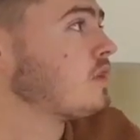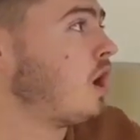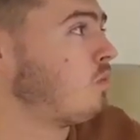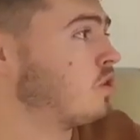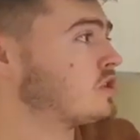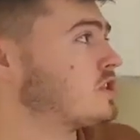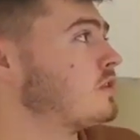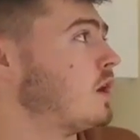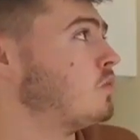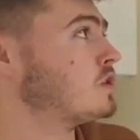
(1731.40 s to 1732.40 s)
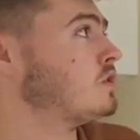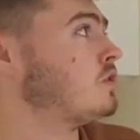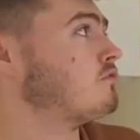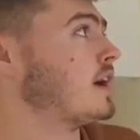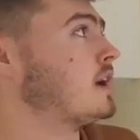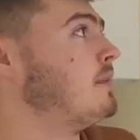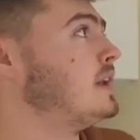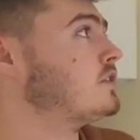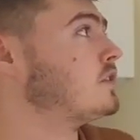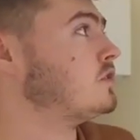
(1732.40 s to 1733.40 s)
I would not
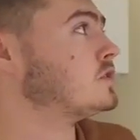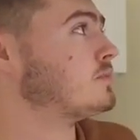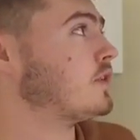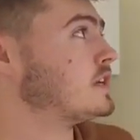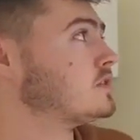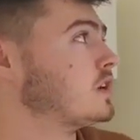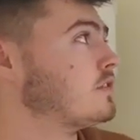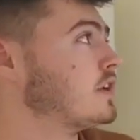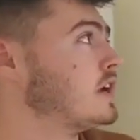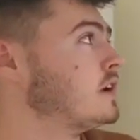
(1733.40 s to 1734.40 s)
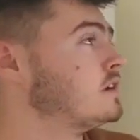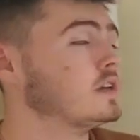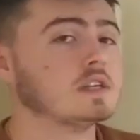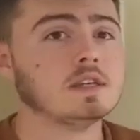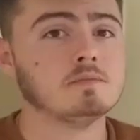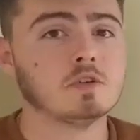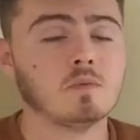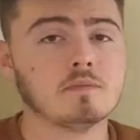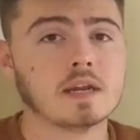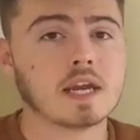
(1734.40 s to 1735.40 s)
recommend that you suppress diarrhea as a symptom
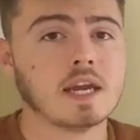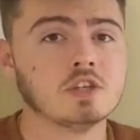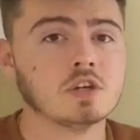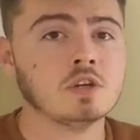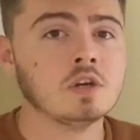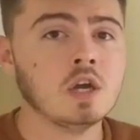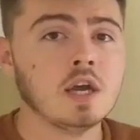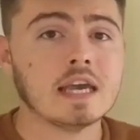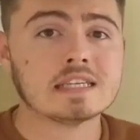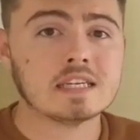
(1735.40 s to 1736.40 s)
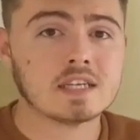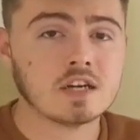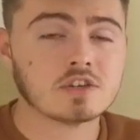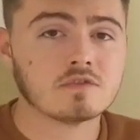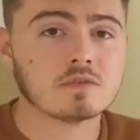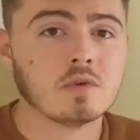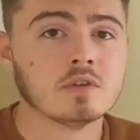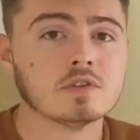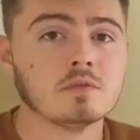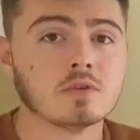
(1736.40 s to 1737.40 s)
with medication. It's an intelligent
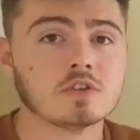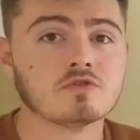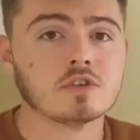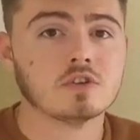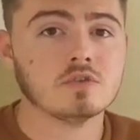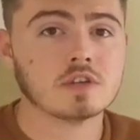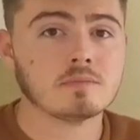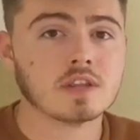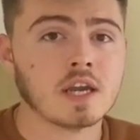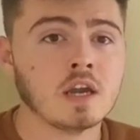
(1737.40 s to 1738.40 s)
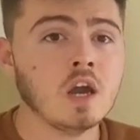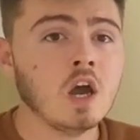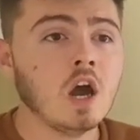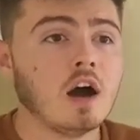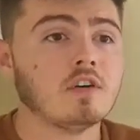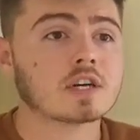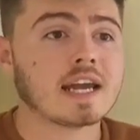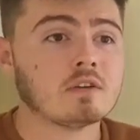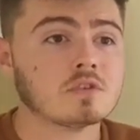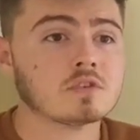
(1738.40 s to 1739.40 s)
response. Your body's trying to do something. I've heard
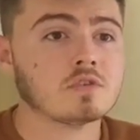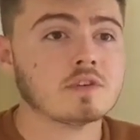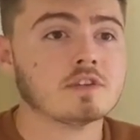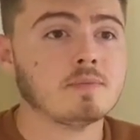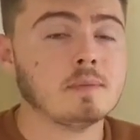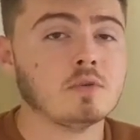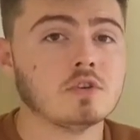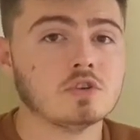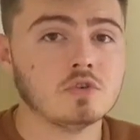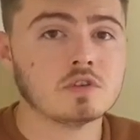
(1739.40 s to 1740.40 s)
countless stories of people that do